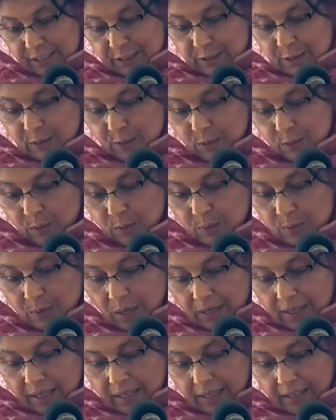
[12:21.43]
So,
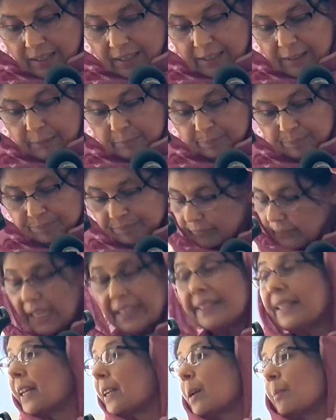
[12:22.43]

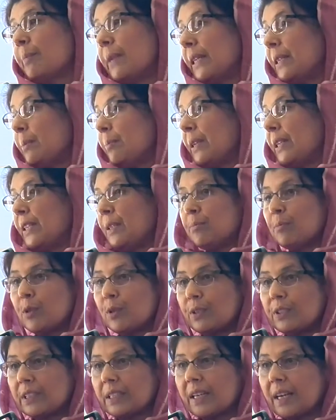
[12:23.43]
and there are many, many
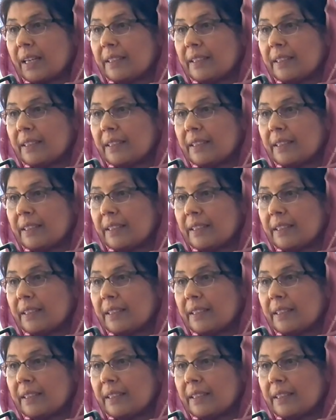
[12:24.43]
more.